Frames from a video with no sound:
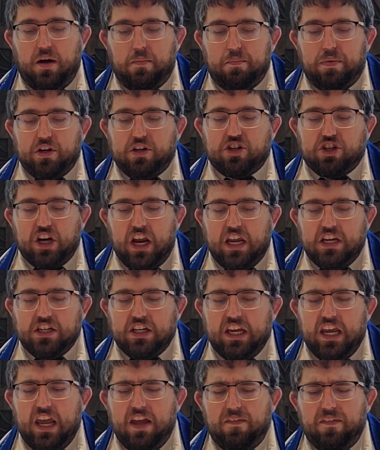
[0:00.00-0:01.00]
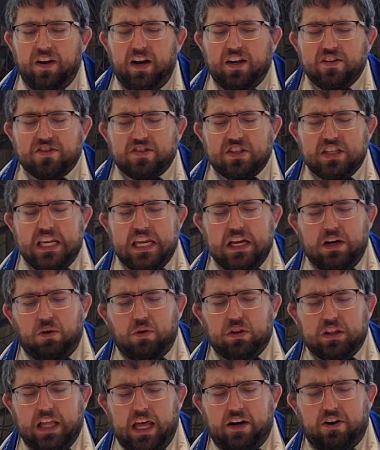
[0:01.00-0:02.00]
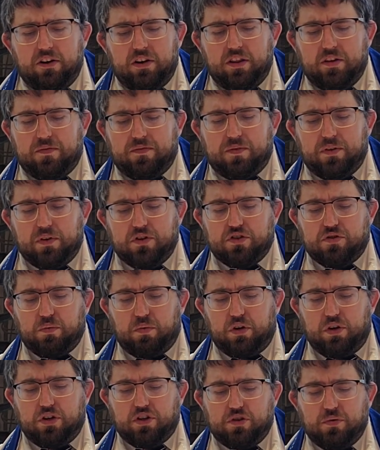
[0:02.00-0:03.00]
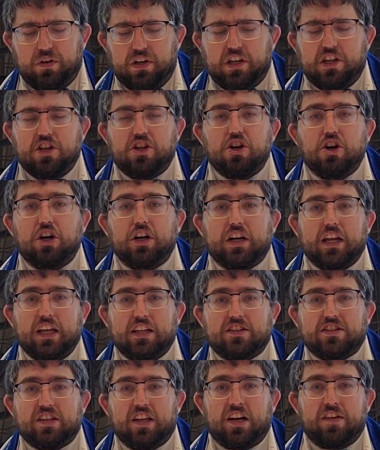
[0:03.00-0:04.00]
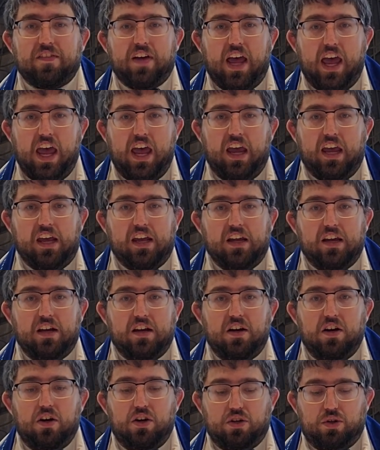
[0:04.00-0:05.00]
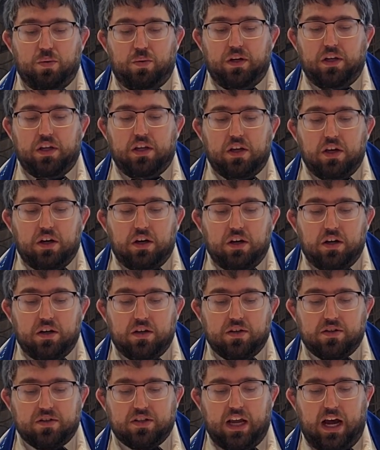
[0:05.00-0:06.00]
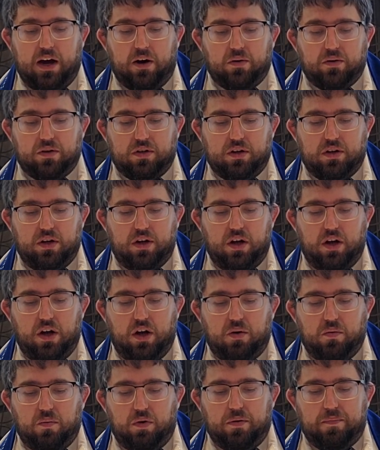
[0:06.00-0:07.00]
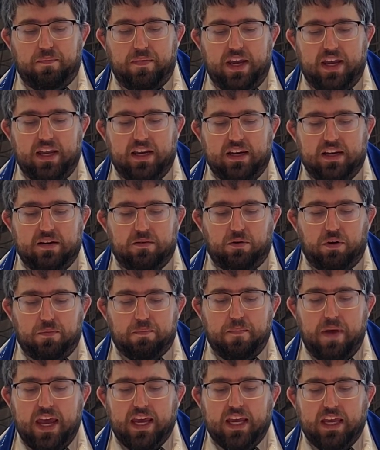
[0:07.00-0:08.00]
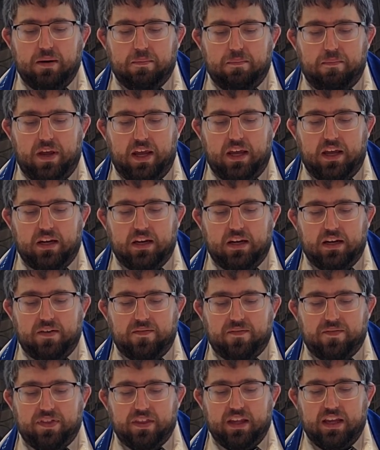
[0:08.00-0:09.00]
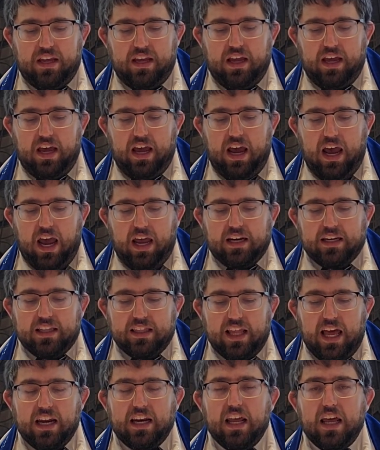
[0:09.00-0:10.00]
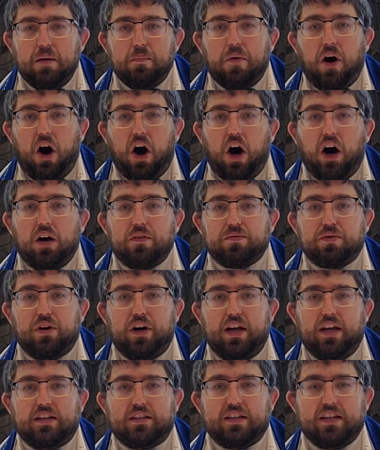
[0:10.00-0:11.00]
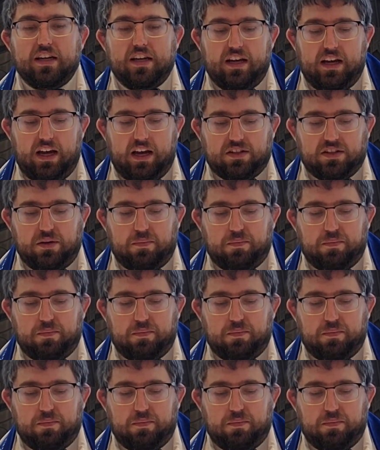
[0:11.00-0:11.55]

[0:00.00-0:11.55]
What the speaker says: But changing even a single letter in the first word to a yud instead of a hey, to a y sound, would make it mean, and let him offer it as a